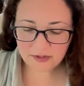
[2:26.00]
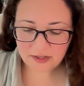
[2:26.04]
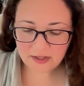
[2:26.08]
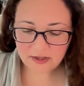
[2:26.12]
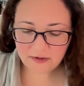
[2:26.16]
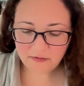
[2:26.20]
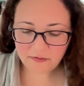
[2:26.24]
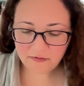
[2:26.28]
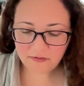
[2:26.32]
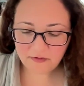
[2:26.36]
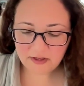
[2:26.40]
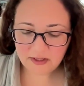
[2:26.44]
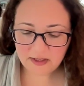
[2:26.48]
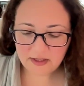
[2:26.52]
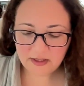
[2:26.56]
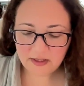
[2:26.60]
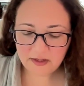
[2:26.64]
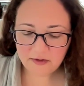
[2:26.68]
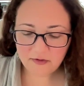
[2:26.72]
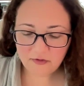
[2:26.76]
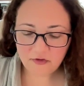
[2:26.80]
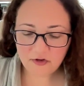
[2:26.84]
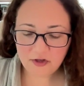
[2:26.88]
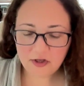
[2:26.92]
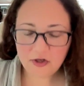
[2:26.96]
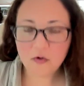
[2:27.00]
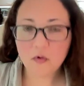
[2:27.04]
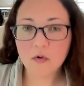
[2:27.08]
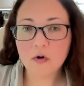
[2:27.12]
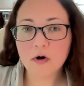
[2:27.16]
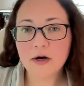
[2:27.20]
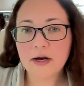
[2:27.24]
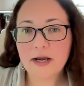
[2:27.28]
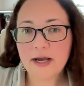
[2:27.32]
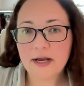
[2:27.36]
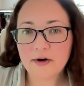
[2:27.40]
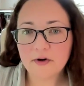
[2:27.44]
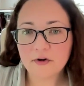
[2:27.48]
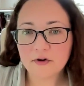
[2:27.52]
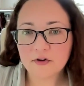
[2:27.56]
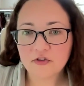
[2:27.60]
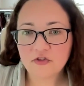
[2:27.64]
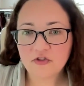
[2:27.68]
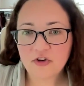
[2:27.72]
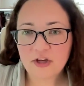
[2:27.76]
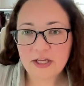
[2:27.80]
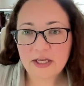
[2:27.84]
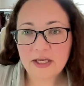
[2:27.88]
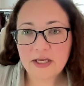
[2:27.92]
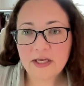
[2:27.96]
if it is your
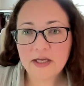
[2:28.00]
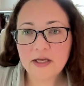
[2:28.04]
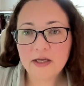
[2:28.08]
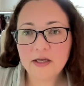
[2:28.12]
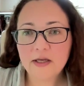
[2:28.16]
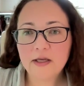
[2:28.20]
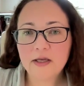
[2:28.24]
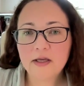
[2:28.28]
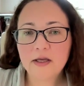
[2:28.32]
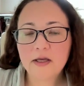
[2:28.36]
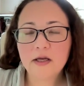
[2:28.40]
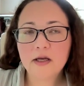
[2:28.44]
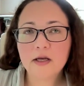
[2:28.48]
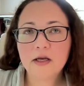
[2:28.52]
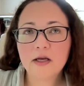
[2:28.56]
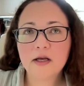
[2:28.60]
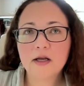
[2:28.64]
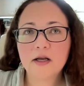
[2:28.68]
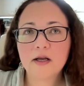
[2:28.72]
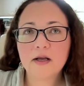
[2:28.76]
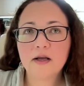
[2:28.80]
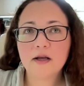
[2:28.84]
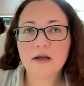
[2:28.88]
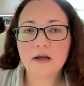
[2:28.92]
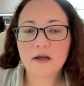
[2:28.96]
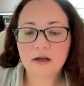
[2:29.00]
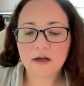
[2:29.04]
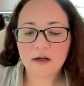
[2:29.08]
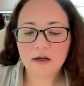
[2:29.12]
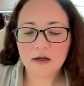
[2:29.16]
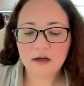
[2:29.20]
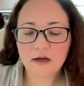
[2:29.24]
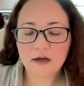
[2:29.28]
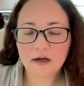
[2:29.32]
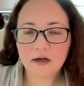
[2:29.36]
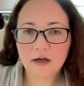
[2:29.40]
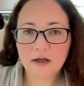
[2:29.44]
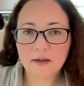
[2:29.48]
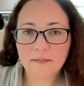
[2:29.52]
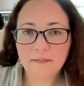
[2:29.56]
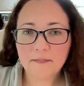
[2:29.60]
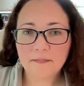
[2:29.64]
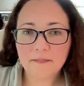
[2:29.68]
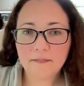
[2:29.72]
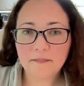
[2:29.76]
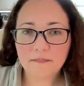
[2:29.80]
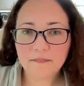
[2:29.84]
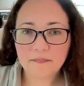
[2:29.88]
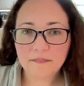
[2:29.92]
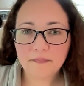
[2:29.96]
energy,
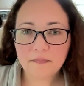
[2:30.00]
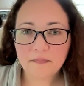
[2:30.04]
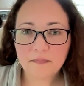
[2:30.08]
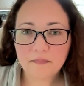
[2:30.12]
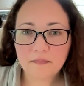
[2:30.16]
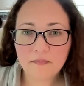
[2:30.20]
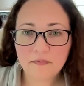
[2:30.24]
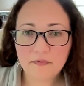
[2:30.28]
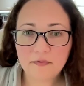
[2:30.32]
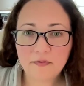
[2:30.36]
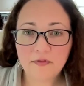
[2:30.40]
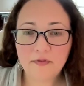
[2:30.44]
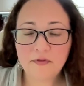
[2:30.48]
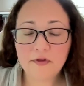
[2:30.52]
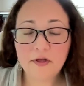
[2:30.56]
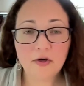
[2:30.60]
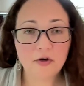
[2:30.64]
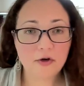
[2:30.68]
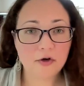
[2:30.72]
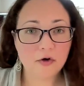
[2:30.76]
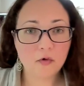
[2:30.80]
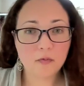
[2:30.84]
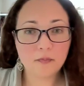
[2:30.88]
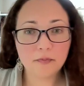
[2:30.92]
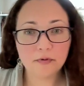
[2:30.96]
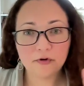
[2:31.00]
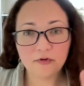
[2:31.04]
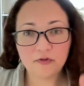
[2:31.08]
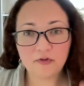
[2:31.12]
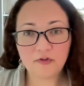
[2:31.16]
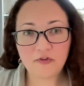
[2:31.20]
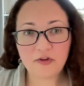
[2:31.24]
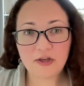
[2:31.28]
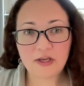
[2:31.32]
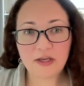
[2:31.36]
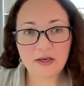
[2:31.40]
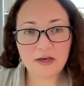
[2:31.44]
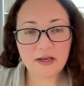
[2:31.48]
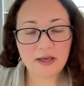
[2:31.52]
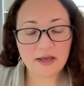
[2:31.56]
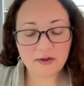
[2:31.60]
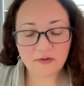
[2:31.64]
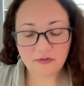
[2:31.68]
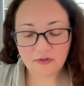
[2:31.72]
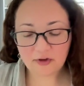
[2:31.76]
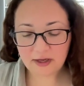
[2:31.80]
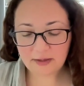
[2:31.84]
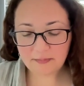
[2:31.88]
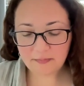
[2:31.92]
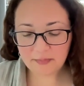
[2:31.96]
um, proceed
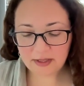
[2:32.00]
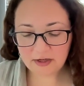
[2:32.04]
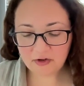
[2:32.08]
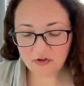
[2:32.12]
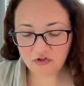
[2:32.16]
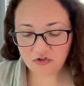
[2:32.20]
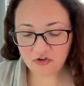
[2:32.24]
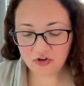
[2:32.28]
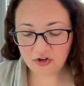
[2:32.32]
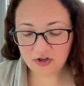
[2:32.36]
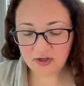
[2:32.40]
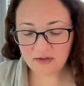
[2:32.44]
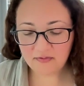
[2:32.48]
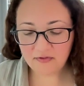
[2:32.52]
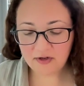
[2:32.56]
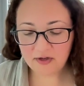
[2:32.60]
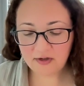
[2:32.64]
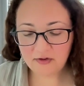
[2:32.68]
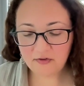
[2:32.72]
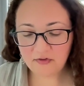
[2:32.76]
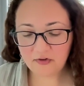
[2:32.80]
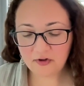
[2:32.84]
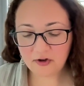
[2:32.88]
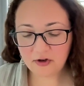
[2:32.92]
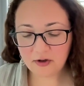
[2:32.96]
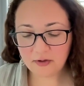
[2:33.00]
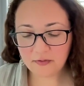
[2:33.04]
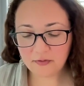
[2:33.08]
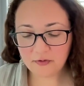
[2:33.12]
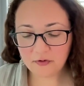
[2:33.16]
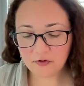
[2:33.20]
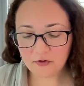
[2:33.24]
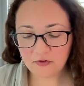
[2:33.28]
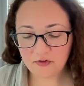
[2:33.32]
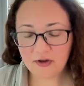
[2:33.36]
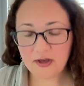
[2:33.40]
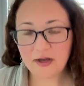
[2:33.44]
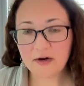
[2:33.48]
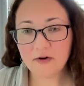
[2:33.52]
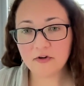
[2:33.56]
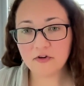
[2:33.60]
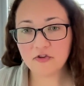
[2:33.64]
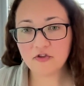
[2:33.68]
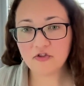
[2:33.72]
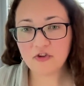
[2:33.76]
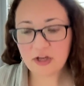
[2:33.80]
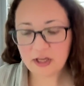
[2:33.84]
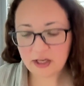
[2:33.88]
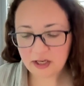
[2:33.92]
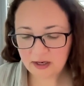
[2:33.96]
as I mentioned. If it is others'
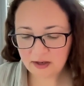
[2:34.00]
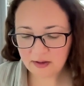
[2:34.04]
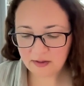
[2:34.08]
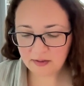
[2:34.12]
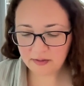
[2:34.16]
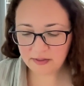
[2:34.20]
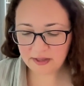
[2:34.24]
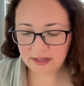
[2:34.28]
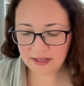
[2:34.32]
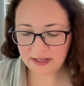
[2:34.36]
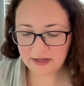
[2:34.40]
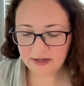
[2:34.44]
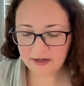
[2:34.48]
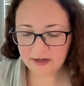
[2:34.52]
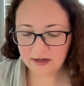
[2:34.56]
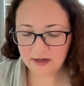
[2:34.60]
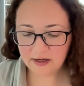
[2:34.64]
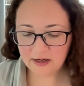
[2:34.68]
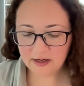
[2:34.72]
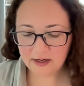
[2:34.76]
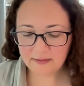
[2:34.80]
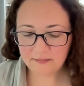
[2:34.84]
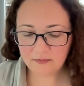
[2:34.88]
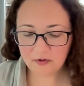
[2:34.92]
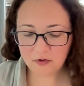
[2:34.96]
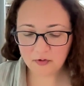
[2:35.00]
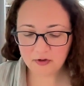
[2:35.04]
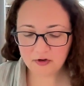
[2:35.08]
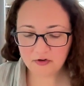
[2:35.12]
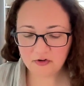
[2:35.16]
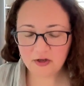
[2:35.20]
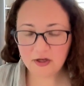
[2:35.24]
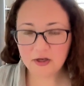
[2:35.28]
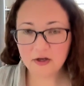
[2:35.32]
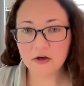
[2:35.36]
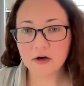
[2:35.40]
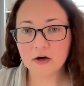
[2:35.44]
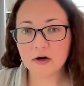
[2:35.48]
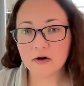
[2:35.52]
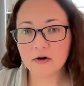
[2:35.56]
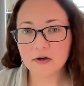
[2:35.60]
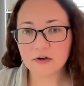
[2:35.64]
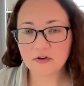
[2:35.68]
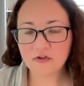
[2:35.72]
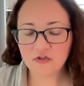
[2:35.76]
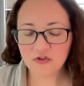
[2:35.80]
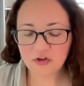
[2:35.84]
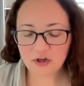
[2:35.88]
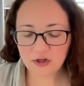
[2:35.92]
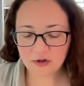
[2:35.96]
energy, then I'm going to
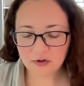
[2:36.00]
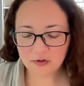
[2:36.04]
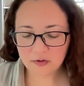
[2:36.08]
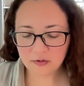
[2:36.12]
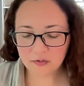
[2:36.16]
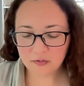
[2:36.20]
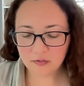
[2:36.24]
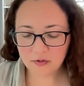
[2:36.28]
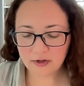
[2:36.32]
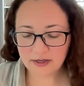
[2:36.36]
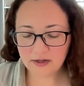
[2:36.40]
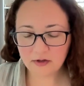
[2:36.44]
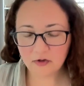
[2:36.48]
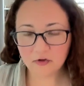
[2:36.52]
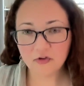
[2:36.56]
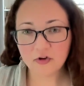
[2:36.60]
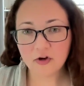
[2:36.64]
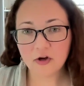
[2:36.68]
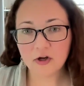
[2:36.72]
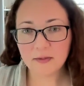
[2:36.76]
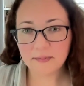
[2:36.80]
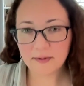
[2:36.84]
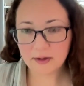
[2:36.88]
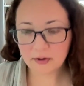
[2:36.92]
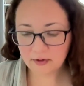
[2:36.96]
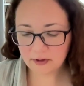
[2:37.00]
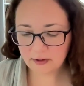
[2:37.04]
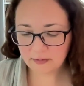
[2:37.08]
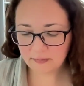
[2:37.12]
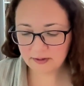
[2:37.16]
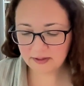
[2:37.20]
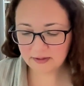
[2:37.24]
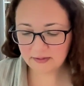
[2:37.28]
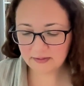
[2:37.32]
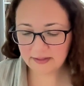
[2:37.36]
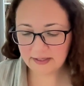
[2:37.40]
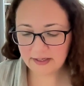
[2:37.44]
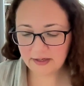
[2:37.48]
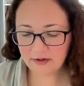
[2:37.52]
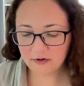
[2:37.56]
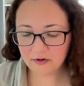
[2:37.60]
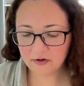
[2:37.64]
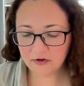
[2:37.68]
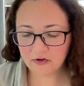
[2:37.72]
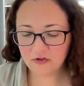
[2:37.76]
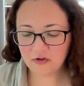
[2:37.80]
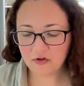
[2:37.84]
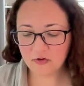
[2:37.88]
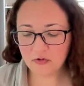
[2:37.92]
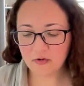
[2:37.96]
encourage you, and I'll talk about it a bit
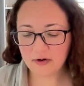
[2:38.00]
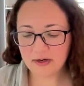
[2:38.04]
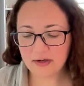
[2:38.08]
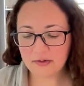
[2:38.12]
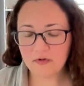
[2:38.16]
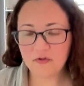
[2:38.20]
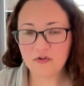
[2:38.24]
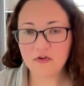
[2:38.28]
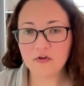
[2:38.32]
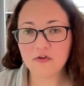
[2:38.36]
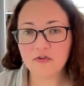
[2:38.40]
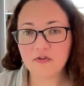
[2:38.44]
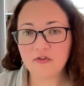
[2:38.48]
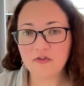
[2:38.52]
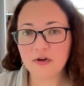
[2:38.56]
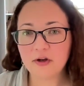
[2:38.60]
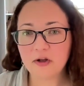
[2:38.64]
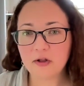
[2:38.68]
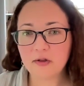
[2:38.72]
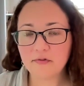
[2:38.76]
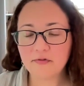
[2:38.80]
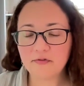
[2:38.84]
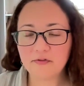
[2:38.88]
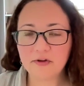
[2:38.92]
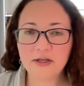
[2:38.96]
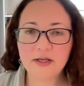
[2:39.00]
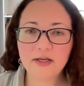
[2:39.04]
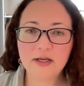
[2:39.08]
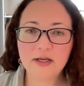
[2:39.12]
later, to ground yourself,